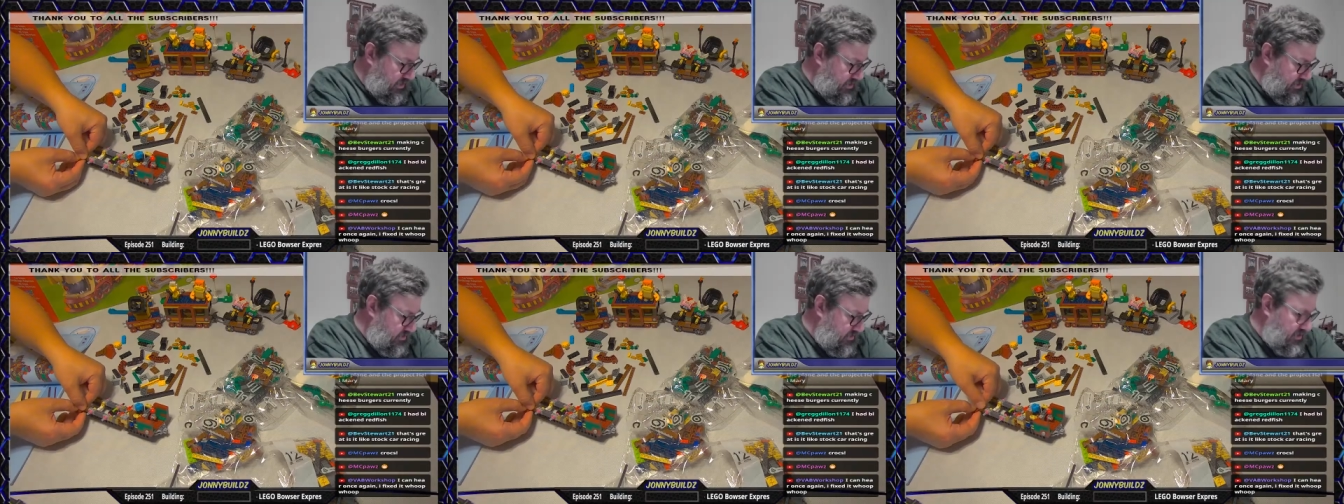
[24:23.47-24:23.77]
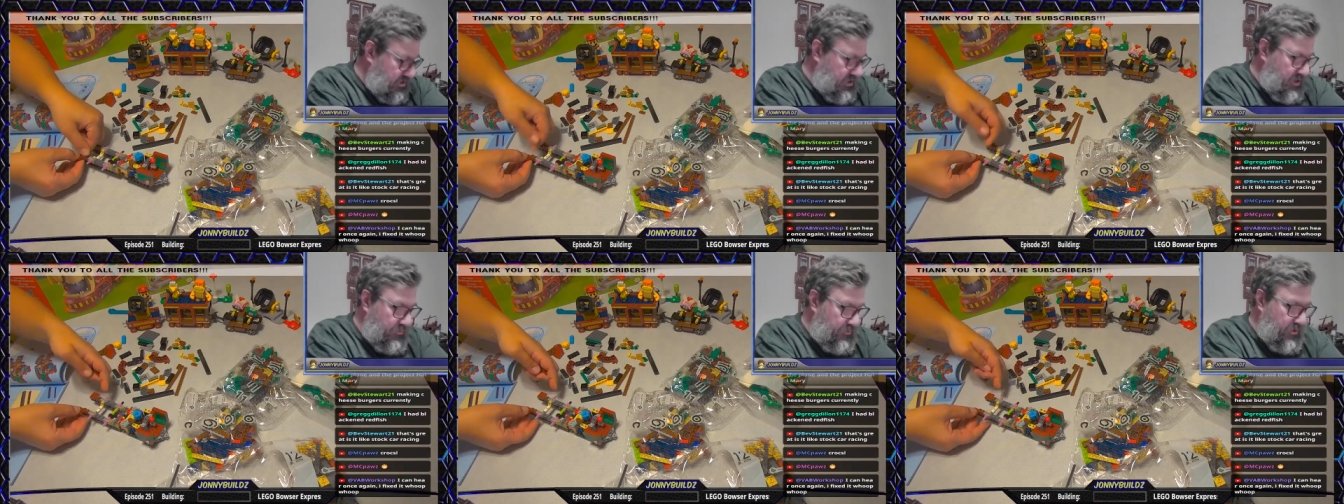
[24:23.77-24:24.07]

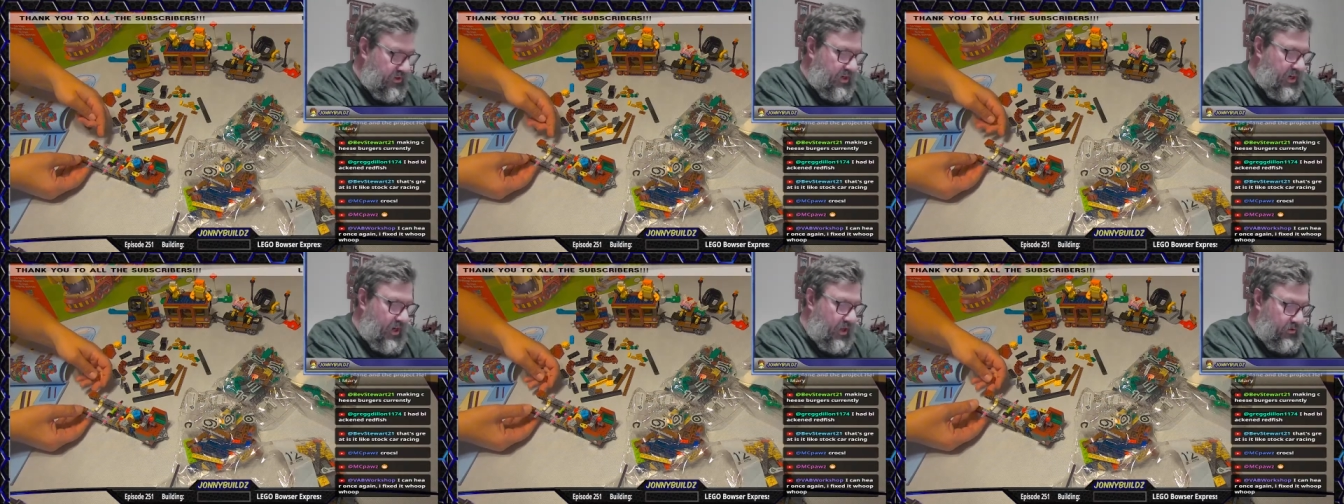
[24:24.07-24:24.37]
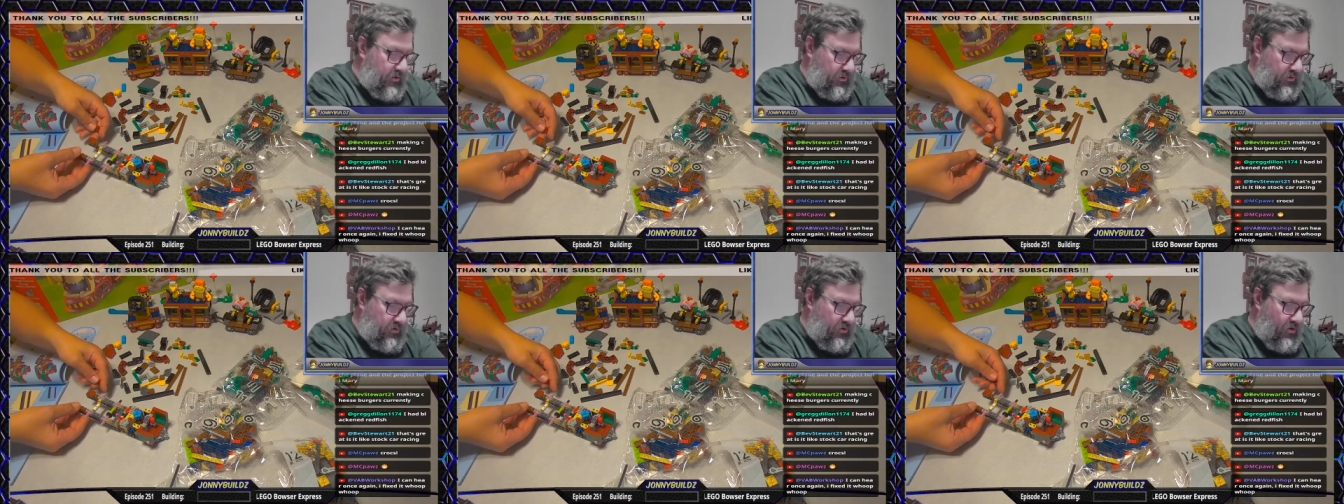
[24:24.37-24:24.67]
different
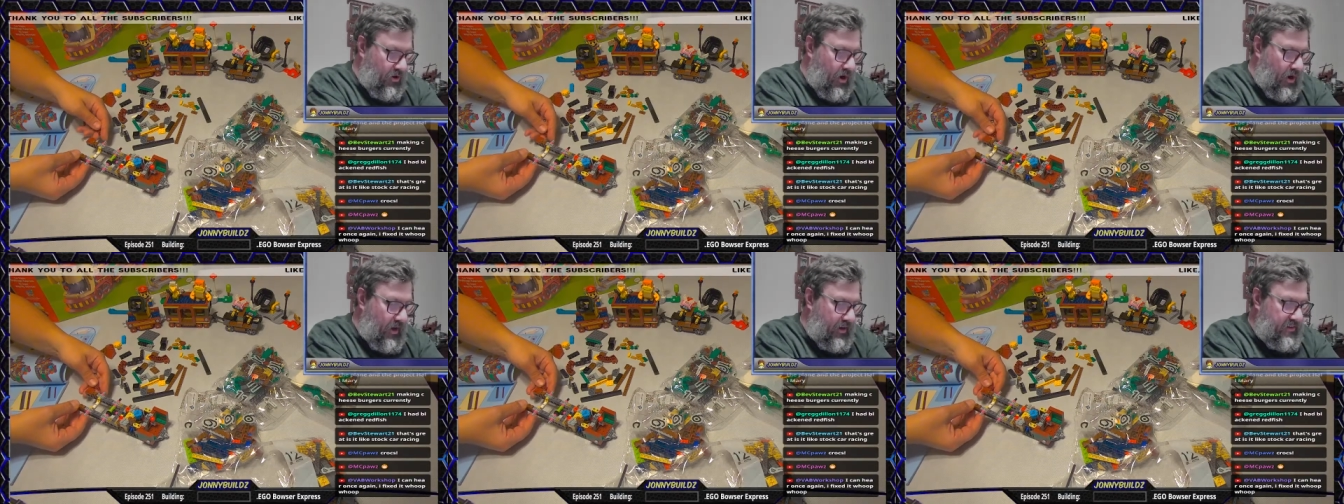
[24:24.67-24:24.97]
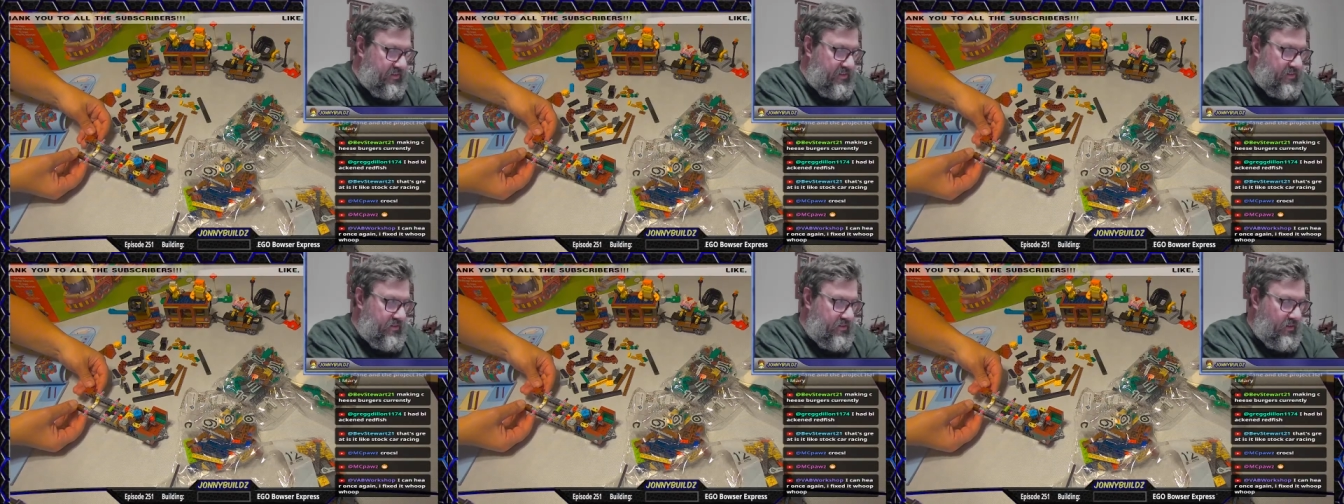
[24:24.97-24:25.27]
colored
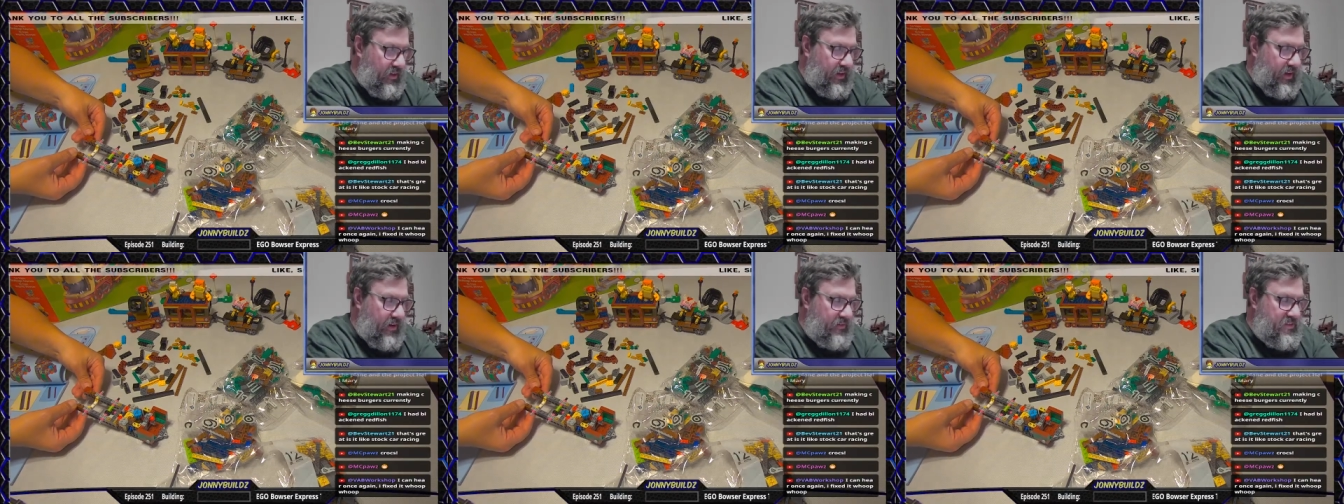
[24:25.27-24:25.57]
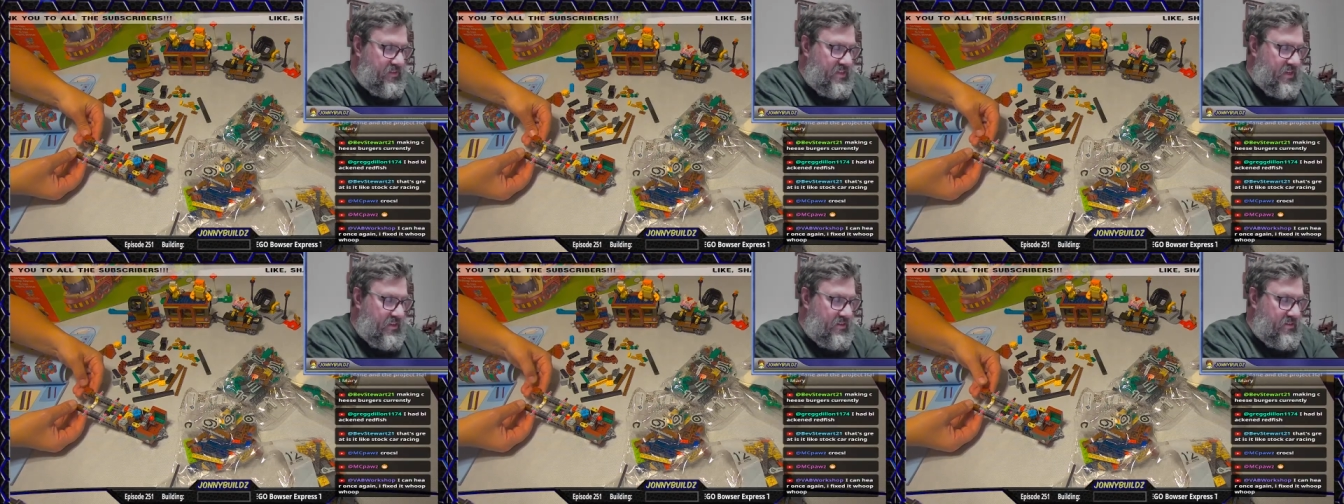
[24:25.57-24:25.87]
Crocs, like, I've
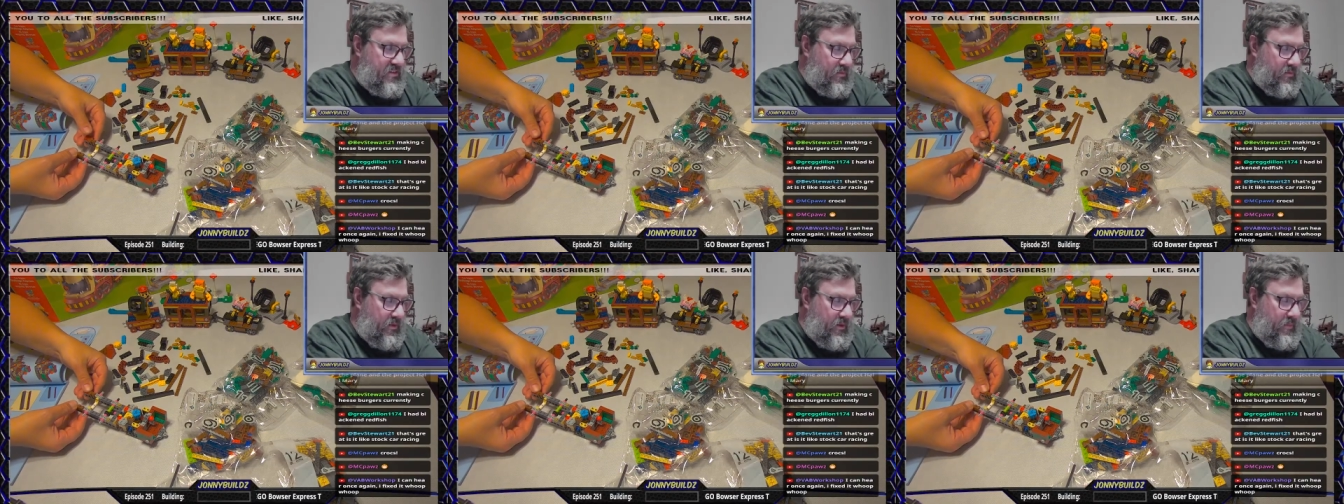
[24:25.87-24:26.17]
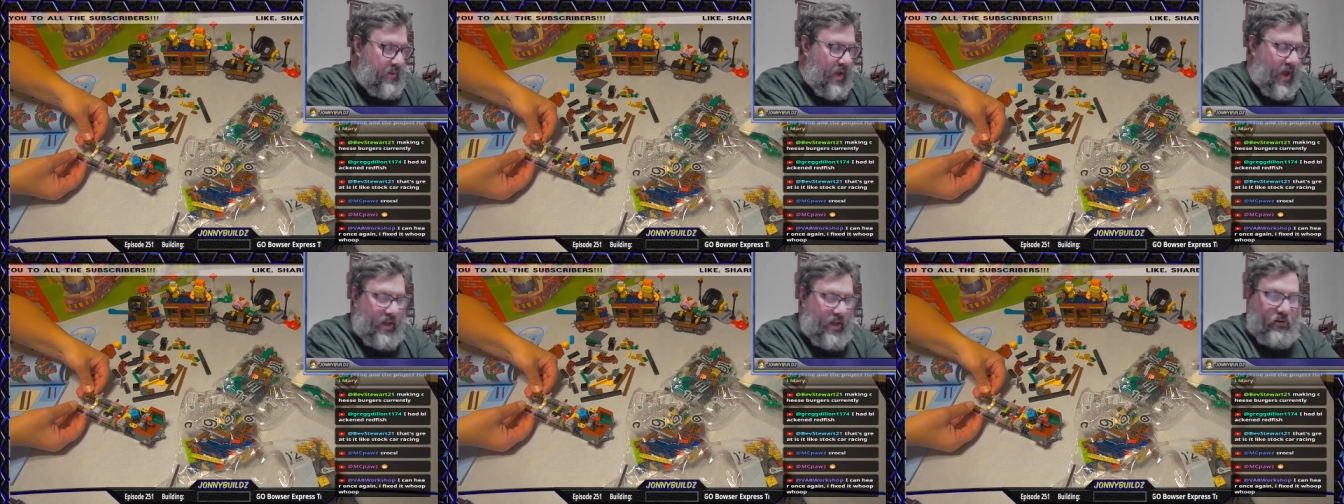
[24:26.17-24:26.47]
seen some of the
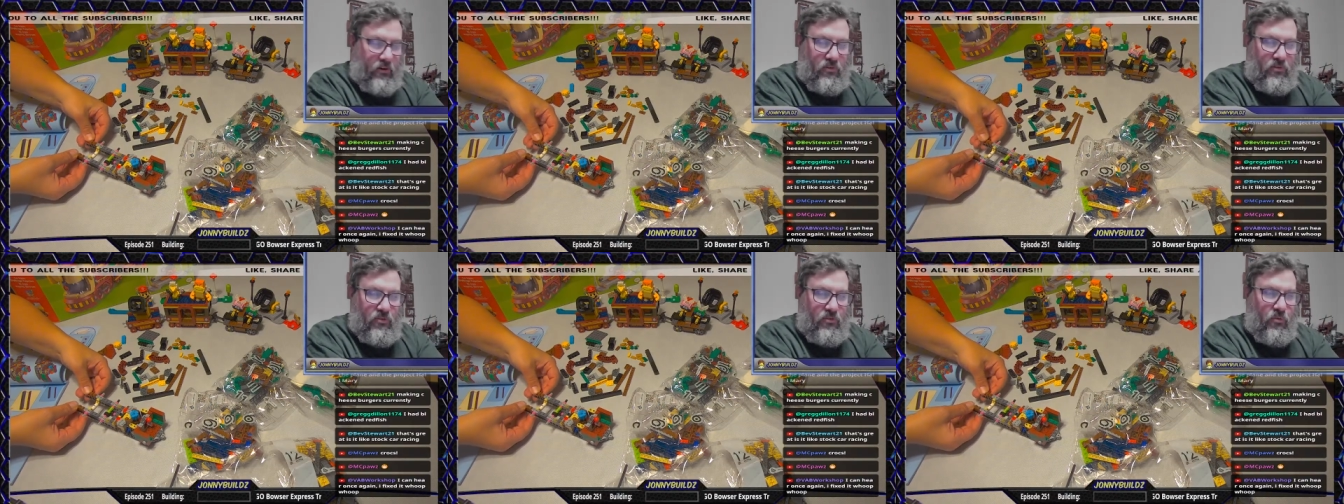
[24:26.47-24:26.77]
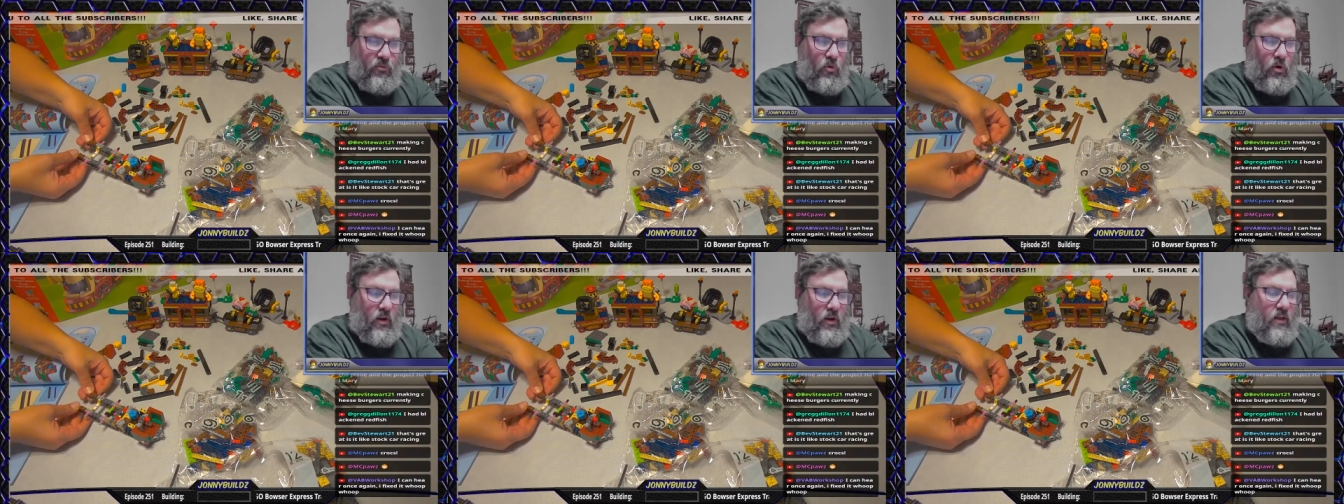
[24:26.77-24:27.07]
patterns
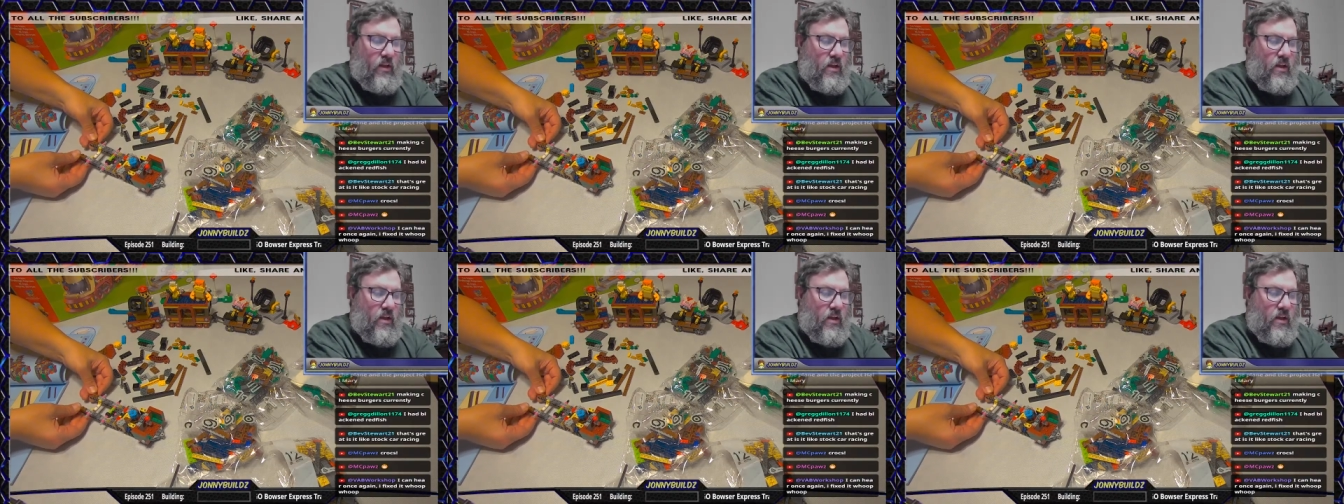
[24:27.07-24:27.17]
for it.